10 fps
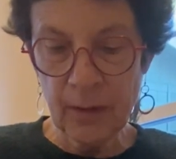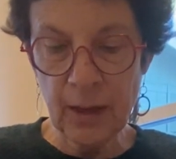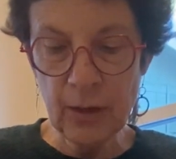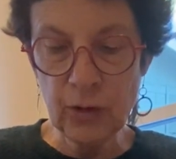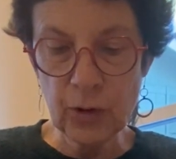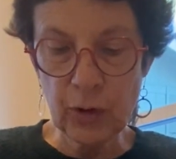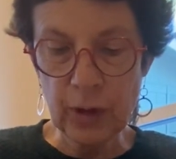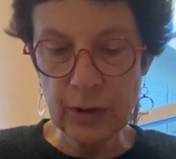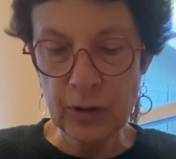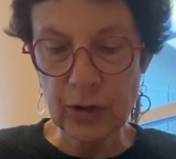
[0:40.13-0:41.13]
Then you're
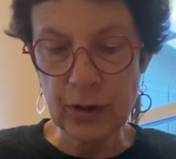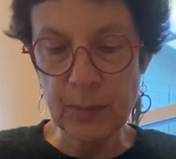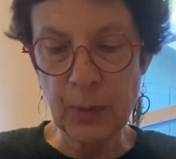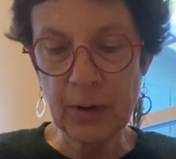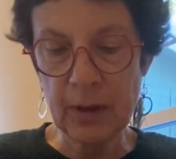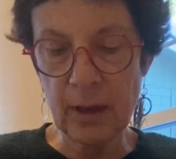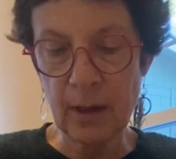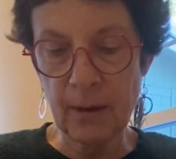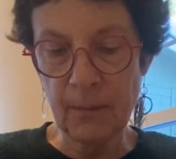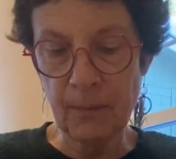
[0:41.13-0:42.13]
going to just put
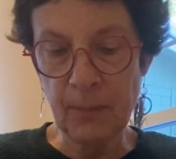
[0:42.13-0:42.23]
the